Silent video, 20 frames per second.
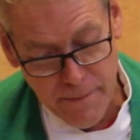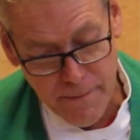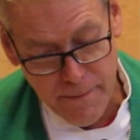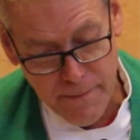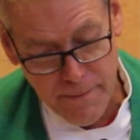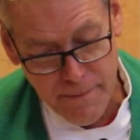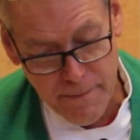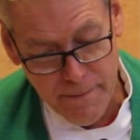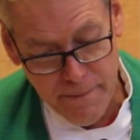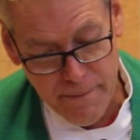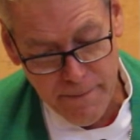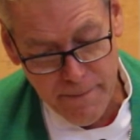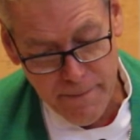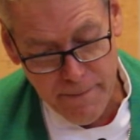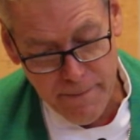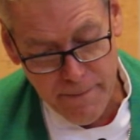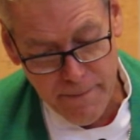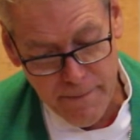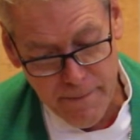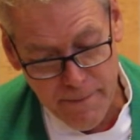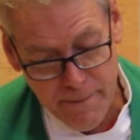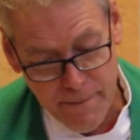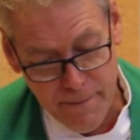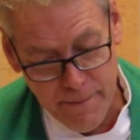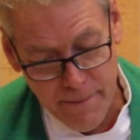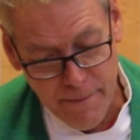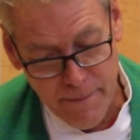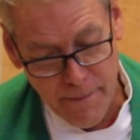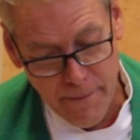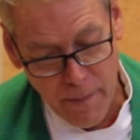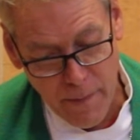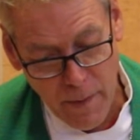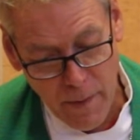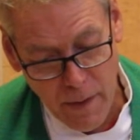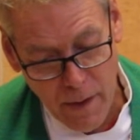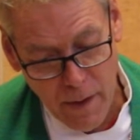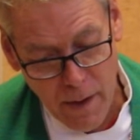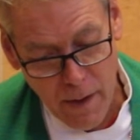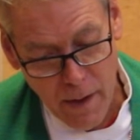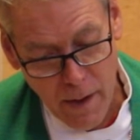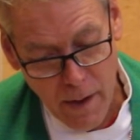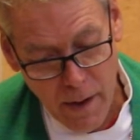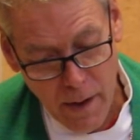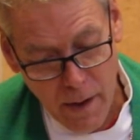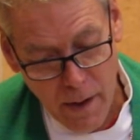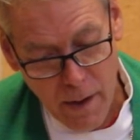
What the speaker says: No one is speaking in this clip.